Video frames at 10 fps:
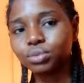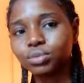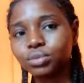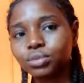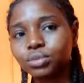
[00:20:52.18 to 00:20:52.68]

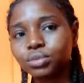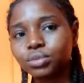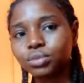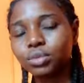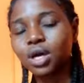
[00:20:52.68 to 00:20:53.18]
have
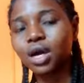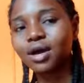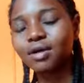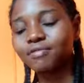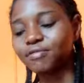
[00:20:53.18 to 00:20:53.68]
a
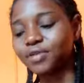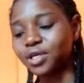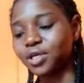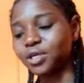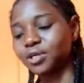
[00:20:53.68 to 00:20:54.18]

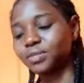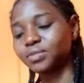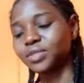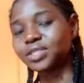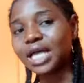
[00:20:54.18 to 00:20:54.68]
timeline,
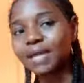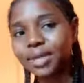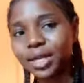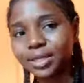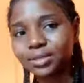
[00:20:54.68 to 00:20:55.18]
you
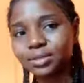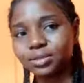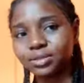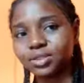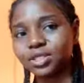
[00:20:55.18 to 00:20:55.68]
understand, of
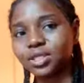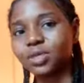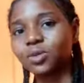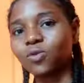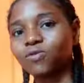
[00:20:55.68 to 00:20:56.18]

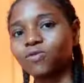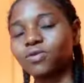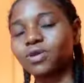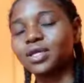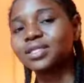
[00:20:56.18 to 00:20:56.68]
tasks to
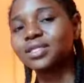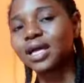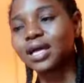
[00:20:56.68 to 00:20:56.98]
be done,